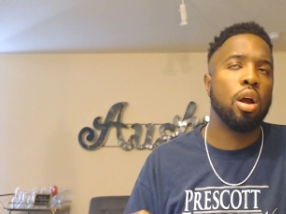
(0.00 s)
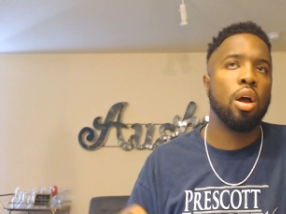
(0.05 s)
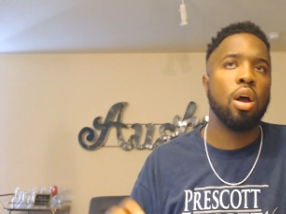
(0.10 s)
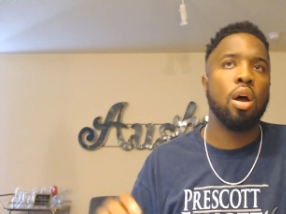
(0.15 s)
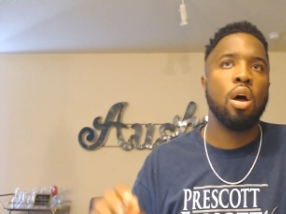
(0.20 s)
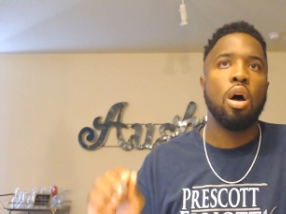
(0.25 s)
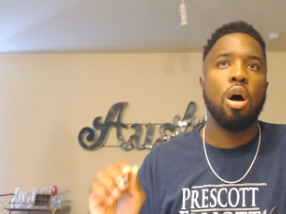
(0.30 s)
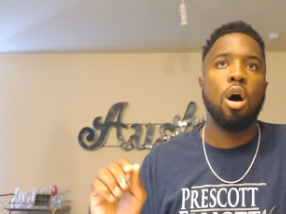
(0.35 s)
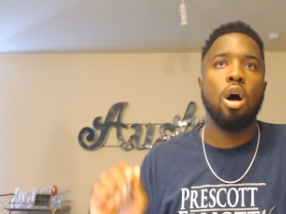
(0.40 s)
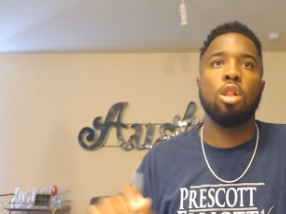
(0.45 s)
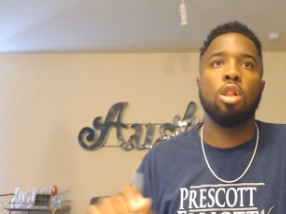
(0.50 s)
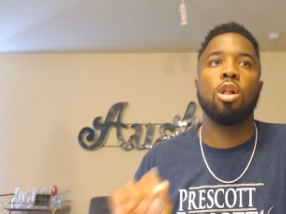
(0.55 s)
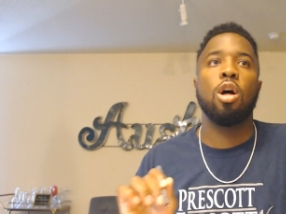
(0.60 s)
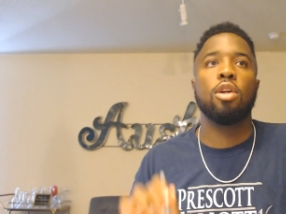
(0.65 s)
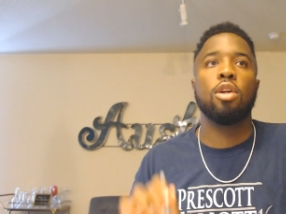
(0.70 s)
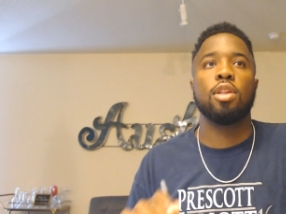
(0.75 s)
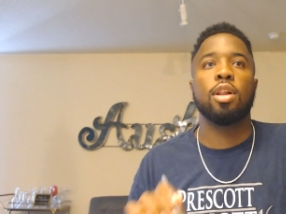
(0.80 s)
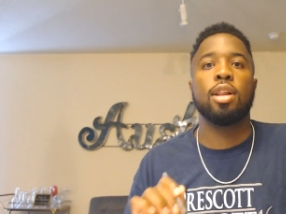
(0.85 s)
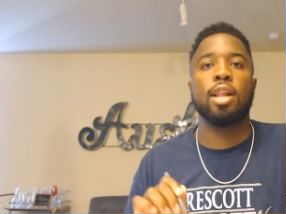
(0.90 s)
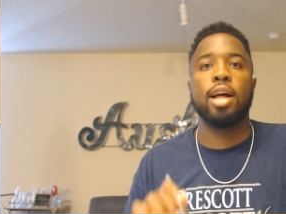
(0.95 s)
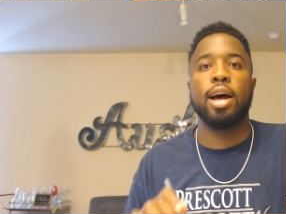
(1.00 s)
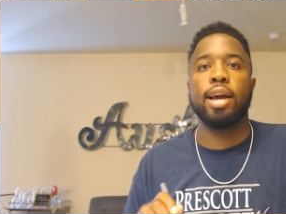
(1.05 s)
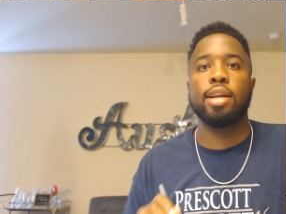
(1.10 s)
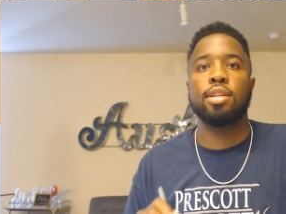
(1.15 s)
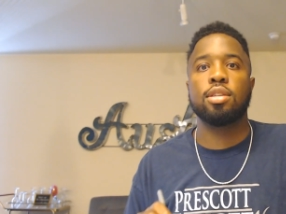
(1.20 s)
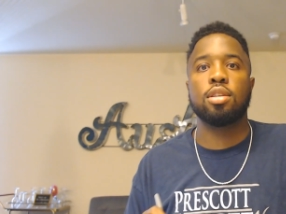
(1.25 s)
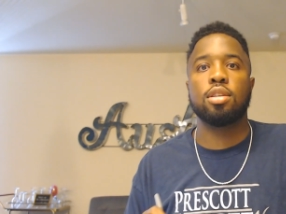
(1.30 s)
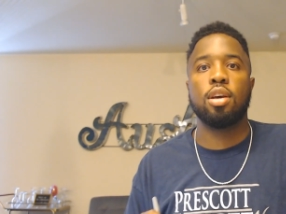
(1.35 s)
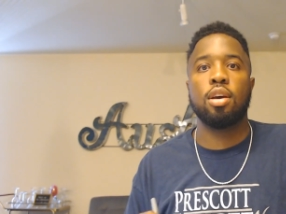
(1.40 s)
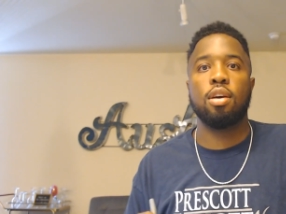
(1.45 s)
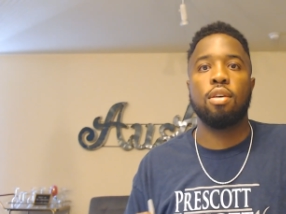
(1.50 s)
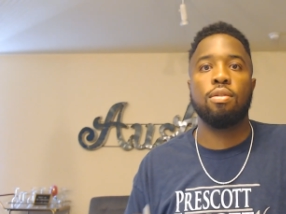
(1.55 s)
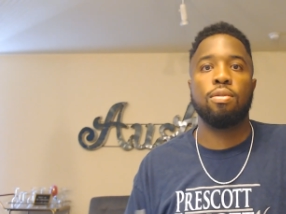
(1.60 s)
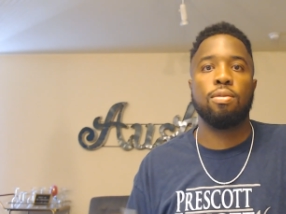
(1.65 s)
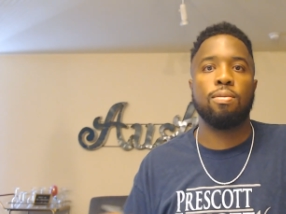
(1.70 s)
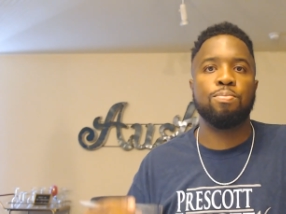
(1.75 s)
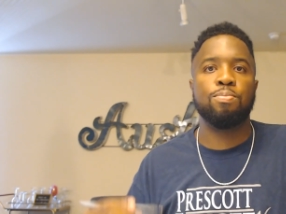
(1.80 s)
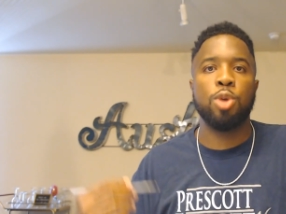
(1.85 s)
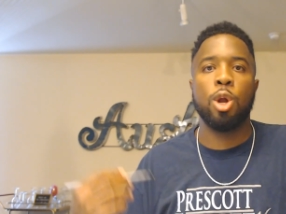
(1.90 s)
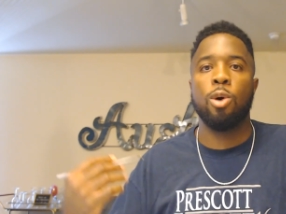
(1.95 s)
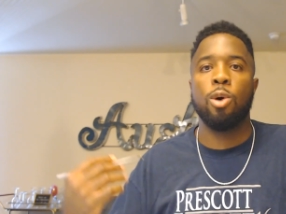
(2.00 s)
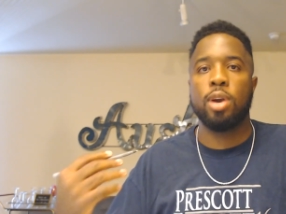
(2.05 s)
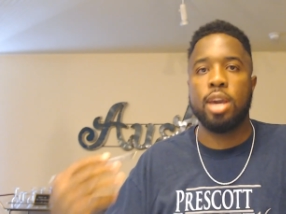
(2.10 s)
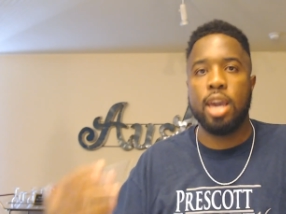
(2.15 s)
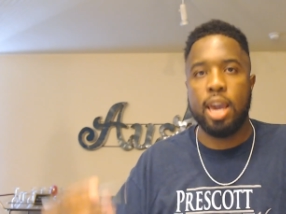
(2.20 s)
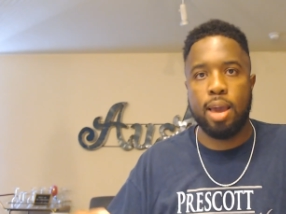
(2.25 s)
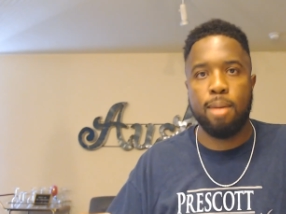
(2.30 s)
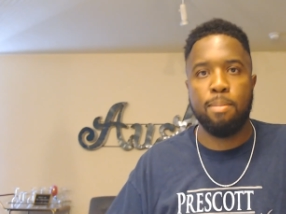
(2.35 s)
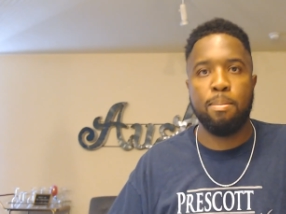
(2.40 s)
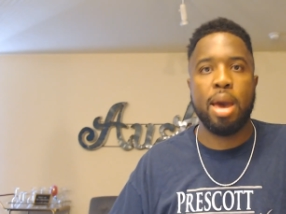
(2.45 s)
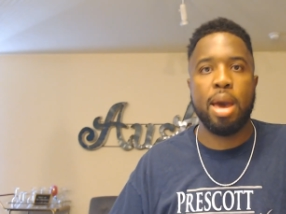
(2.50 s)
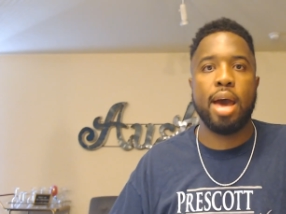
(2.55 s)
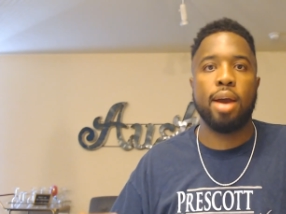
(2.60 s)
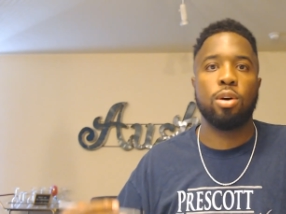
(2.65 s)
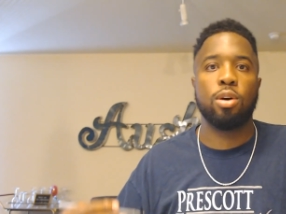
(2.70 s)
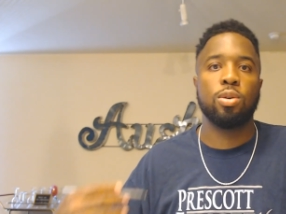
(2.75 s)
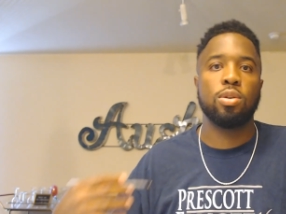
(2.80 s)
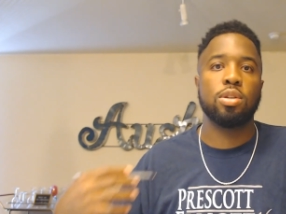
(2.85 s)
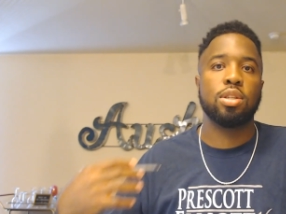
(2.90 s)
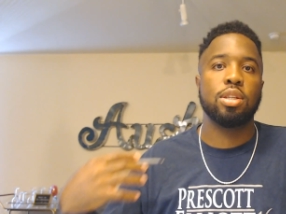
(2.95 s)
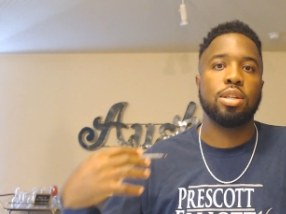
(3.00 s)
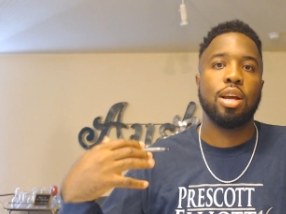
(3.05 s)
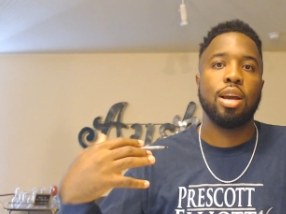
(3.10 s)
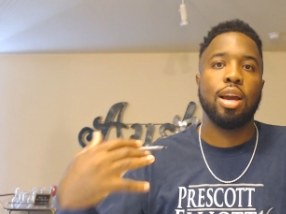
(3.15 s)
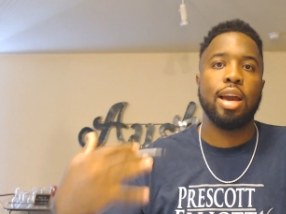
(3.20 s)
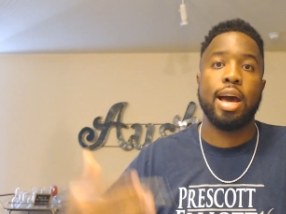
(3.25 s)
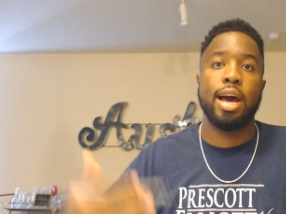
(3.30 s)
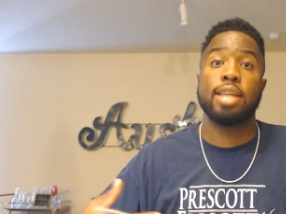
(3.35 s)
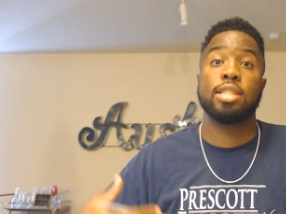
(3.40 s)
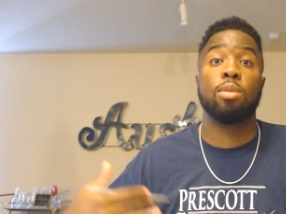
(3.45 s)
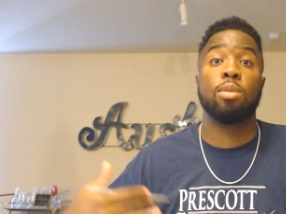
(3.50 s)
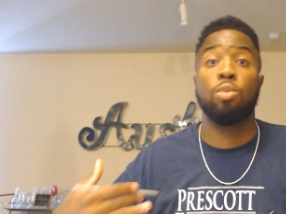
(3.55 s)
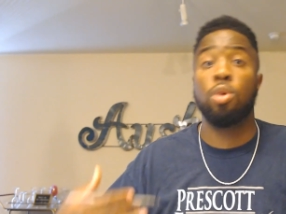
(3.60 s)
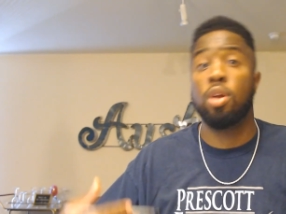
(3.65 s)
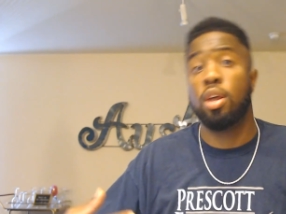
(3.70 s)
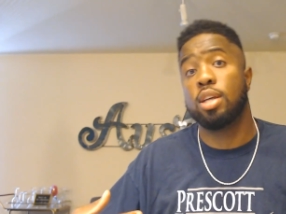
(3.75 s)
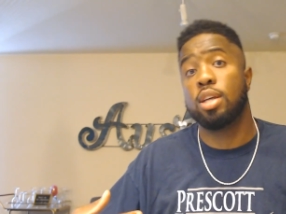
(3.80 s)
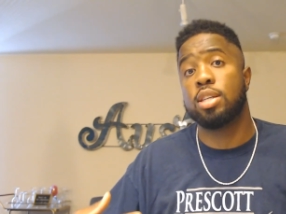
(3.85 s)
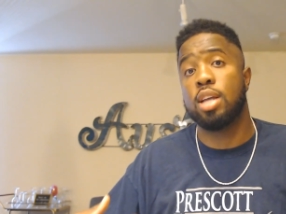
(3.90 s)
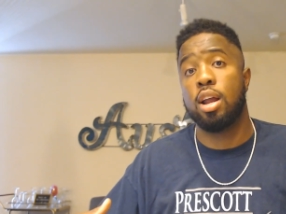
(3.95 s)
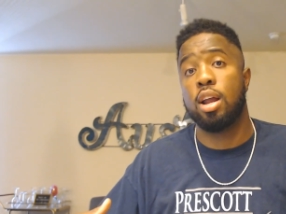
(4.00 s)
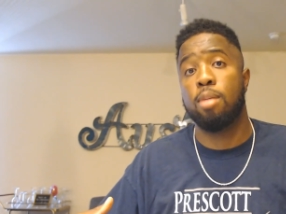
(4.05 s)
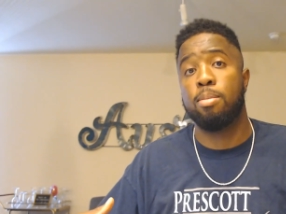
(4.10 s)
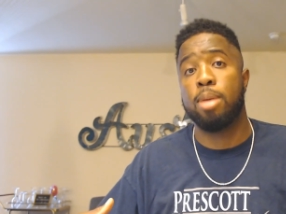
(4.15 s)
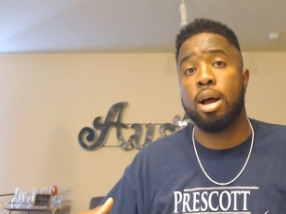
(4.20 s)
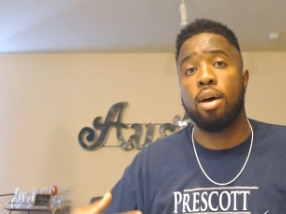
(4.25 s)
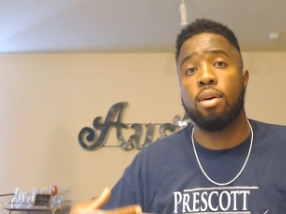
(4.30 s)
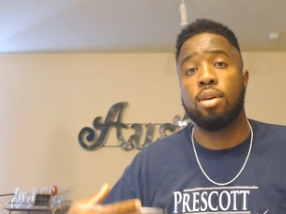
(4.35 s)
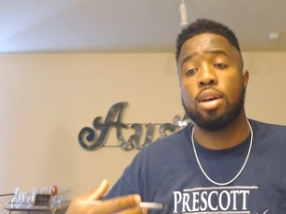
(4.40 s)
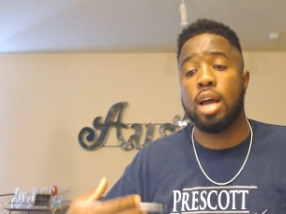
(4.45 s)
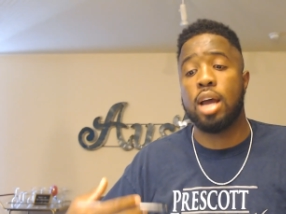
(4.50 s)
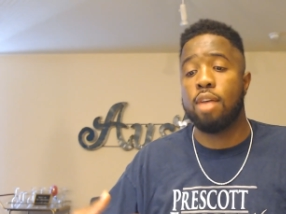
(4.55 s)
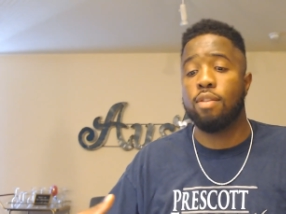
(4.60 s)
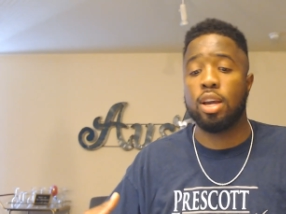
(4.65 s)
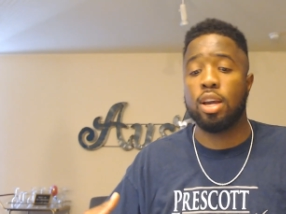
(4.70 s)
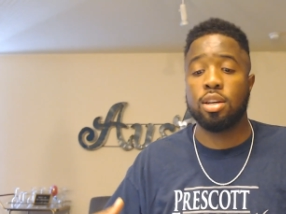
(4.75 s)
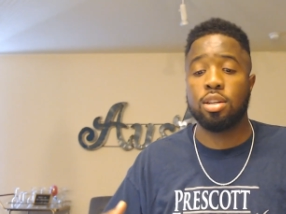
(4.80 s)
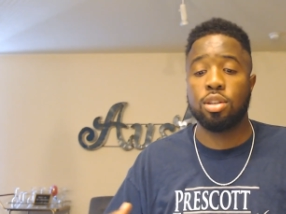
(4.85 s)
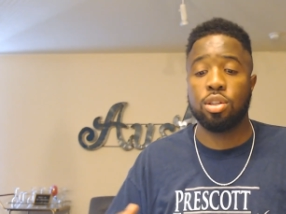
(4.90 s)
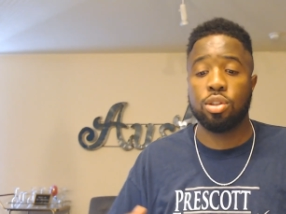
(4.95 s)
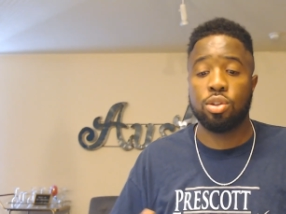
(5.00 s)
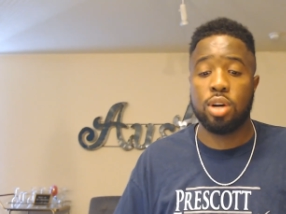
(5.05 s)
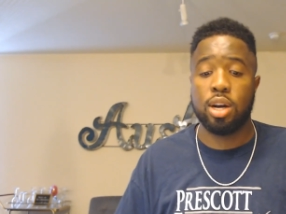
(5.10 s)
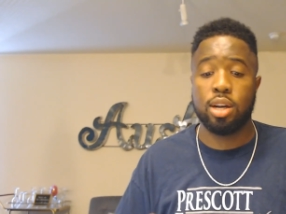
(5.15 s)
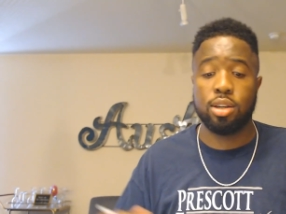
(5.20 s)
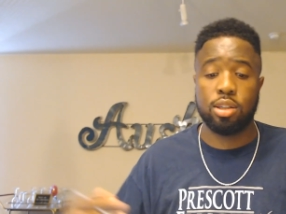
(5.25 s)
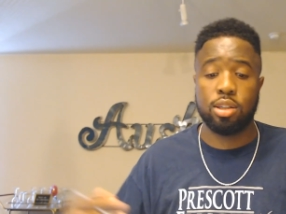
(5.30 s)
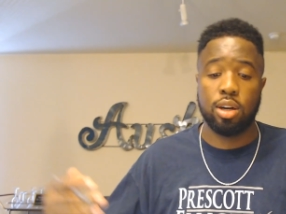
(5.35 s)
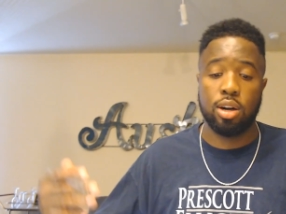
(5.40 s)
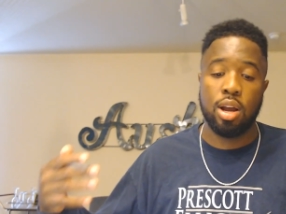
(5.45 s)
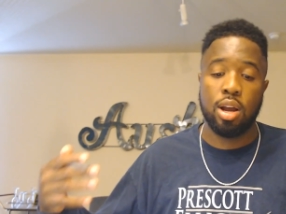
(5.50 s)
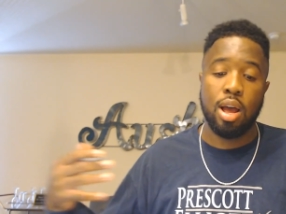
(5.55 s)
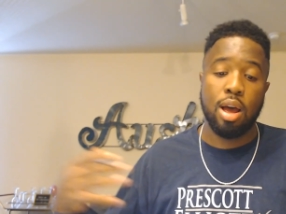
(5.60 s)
along the lines of, you know, camp battles and guys I'm really excited about diving into this roster.